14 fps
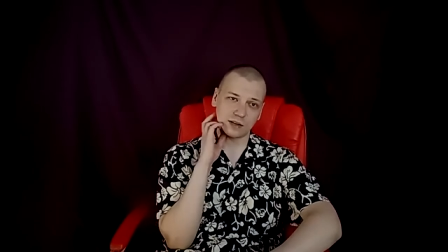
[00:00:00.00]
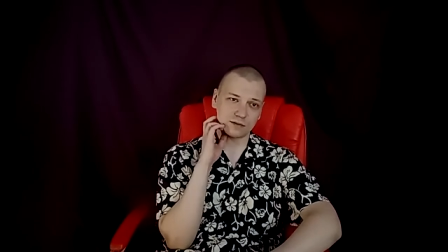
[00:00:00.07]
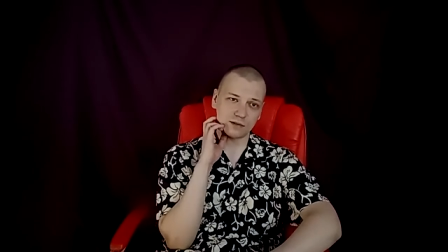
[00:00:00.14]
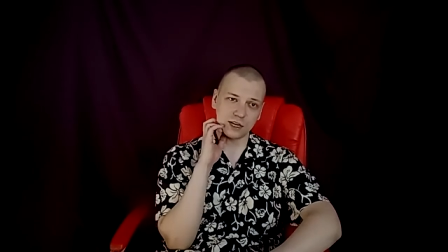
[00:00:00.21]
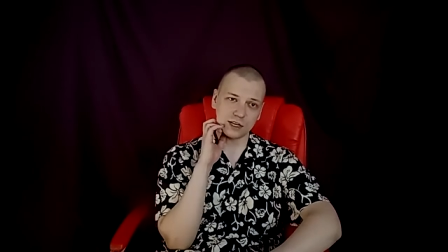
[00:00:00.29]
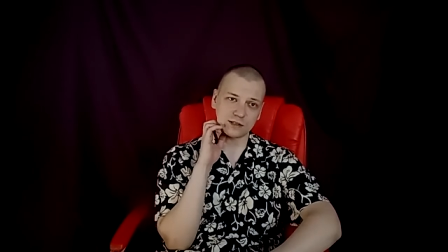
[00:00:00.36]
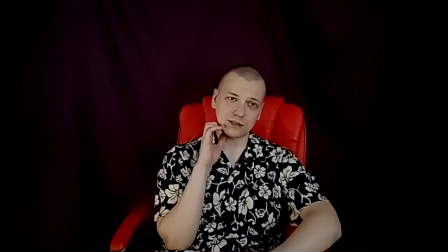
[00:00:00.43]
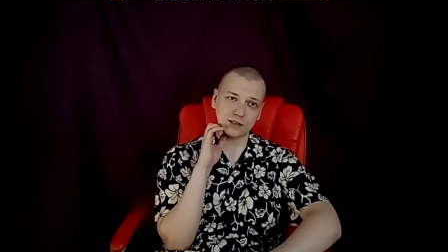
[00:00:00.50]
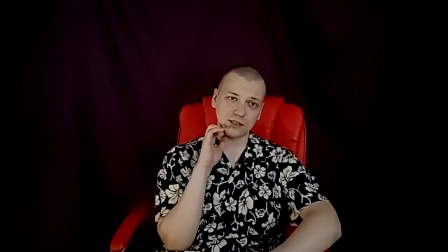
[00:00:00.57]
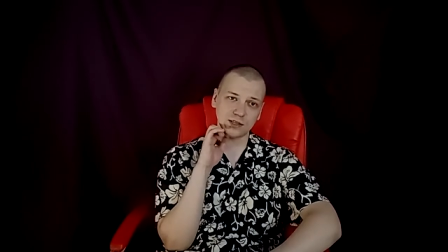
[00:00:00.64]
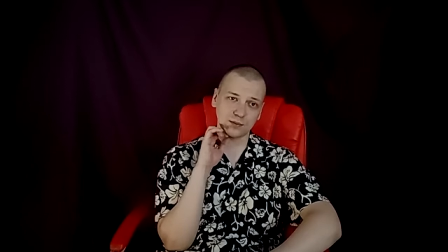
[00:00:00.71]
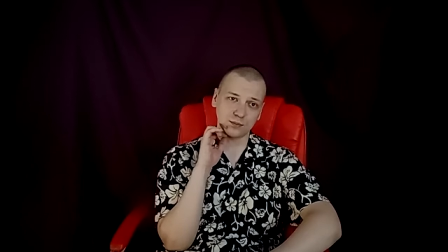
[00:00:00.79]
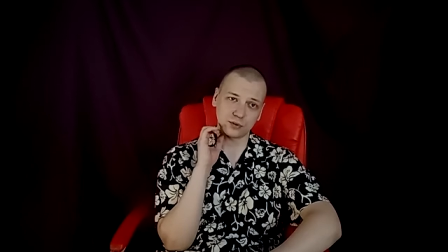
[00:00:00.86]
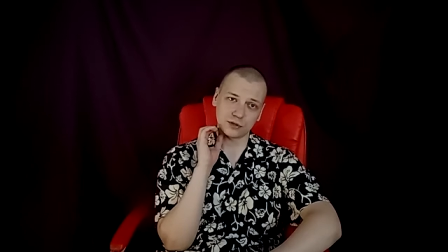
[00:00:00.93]
like less
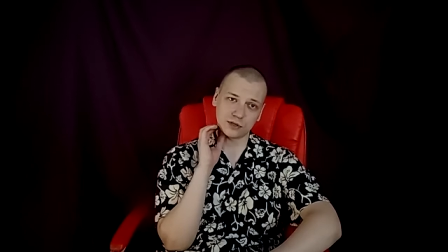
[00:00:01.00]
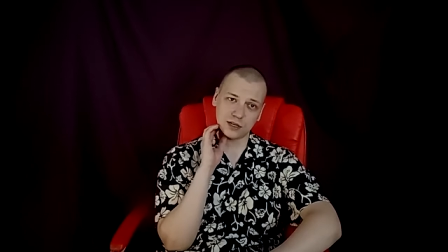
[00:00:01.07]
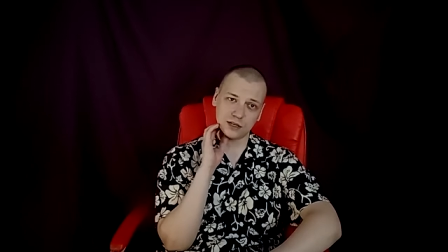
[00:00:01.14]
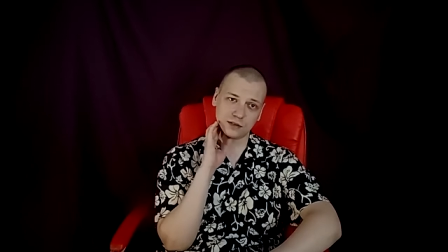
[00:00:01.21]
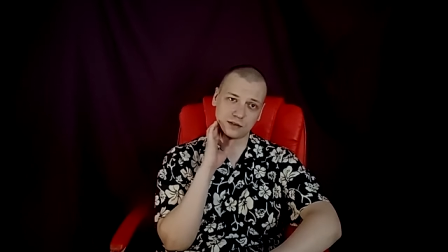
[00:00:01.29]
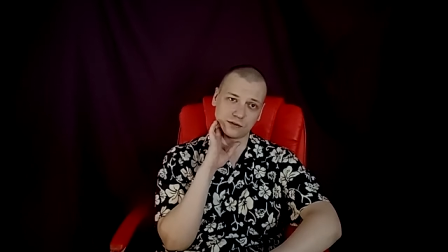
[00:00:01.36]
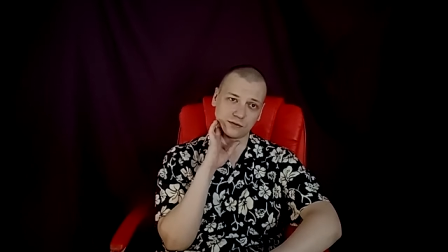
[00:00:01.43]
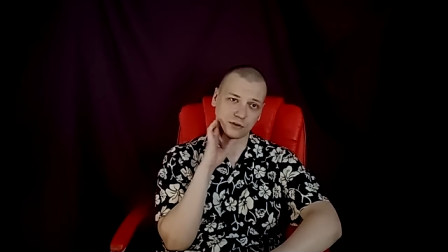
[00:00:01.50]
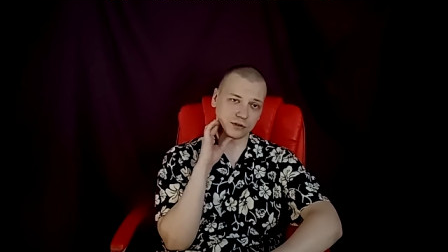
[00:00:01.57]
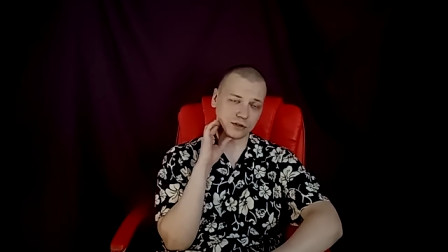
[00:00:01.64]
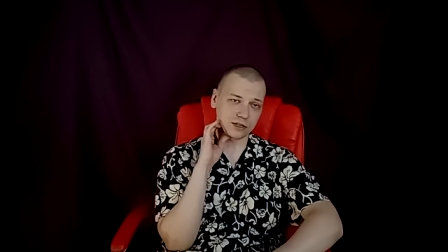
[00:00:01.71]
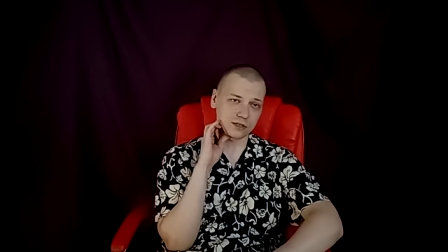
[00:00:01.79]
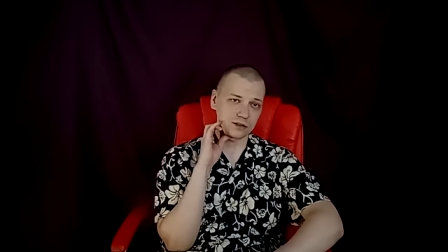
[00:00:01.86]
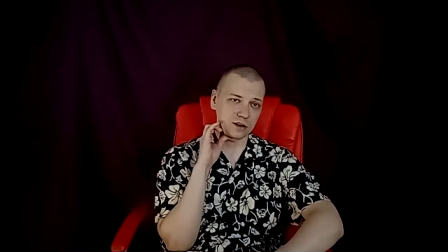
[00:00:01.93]
than 10% at the
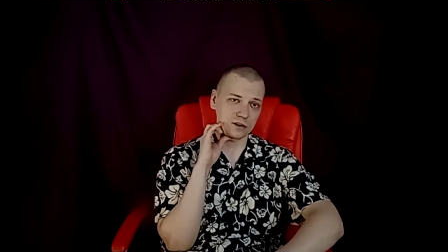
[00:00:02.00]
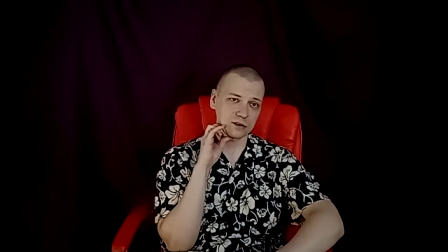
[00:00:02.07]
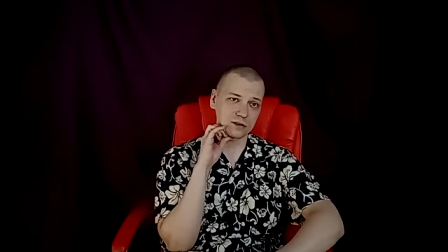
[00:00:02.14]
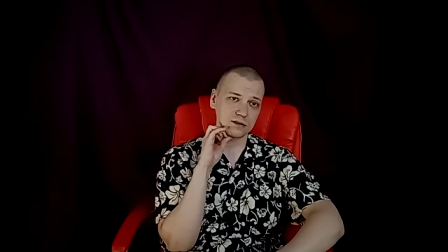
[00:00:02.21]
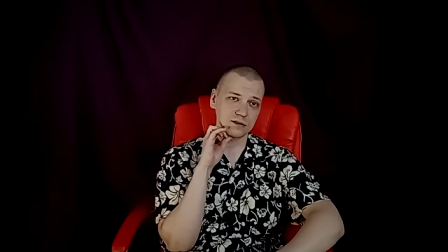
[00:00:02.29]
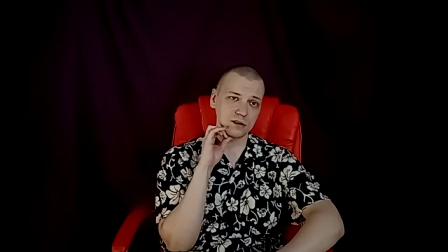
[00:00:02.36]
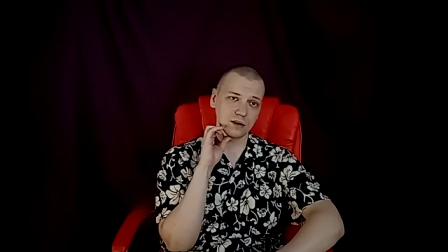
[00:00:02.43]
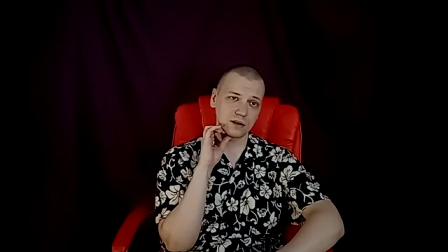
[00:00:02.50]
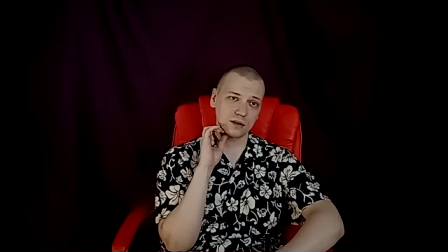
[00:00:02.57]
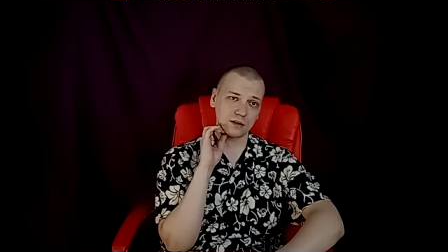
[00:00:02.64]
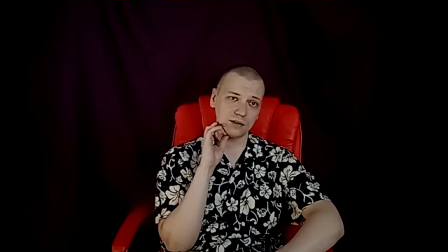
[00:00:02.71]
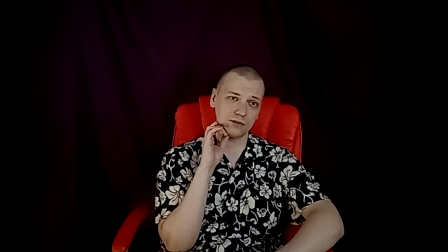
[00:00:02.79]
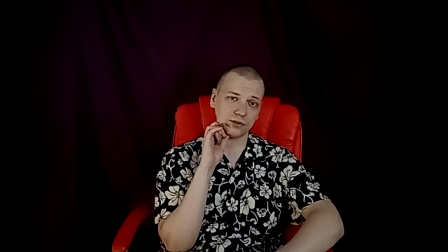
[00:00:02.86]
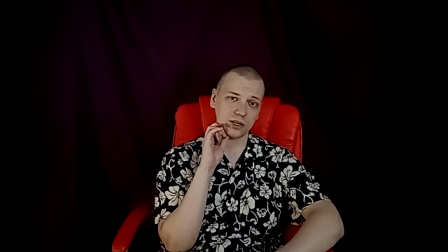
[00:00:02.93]
very least are
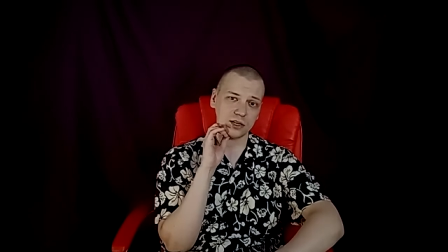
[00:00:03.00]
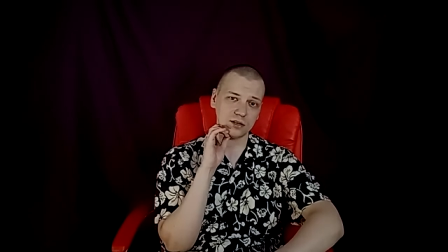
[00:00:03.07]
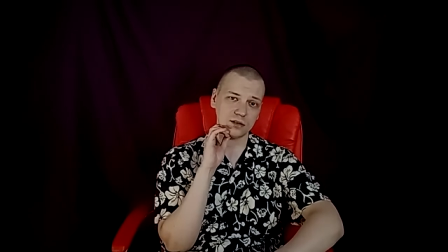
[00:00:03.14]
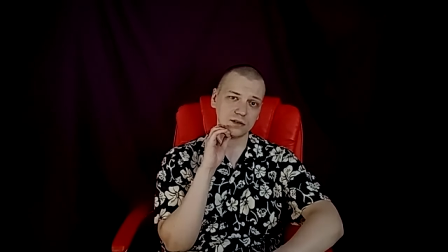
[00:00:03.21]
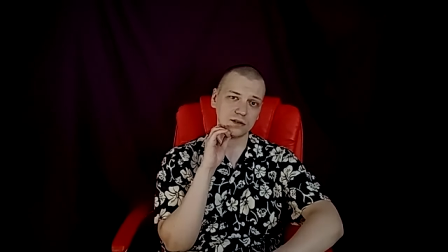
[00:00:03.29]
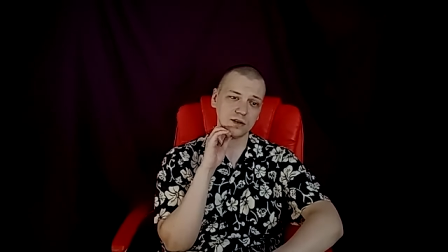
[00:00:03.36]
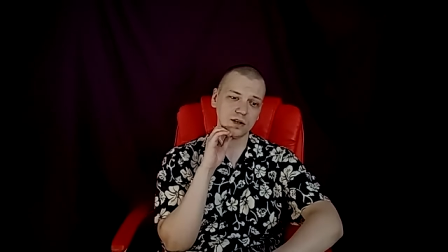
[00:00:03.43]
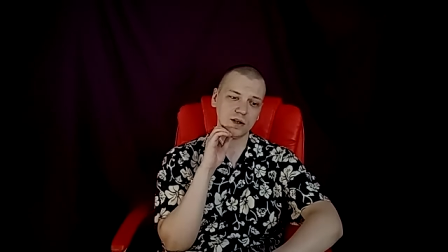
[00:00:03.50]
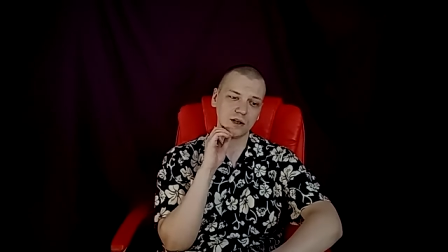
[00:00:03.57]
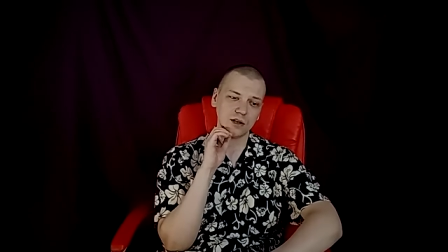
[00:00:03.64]
uh, left-handed.